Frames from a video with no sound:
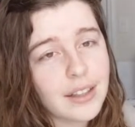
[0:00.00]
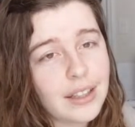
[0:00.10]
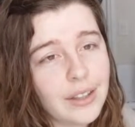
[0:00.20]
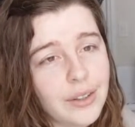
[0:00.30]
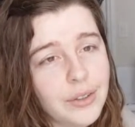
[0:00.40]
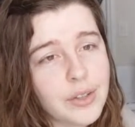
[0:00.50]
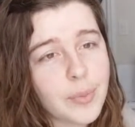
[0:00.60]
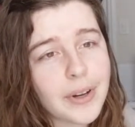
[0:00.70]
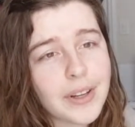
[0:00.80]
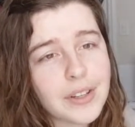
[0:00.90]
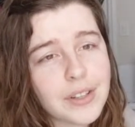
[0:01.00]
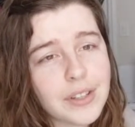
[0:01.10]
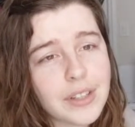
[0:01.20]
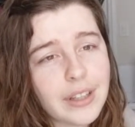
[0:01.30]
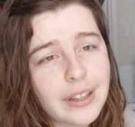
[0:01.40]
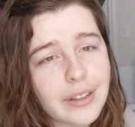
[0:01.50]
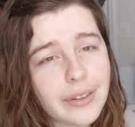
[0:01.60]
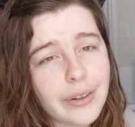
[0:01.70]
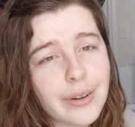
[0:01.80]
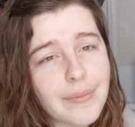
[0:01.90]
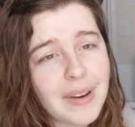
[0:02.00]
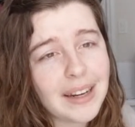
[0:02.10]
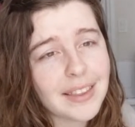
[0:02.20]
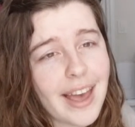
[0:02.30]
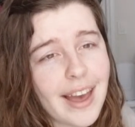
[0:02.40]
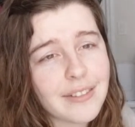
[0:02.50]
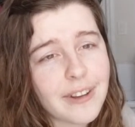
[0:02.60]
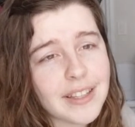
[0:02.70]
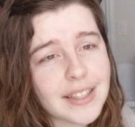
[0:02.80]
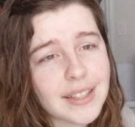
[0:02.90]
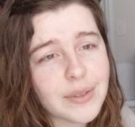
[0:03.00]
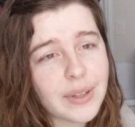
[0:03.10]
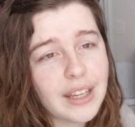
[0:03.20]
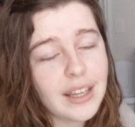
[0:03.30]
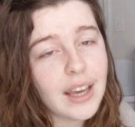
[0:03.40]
Huge push to make the Anvest this week.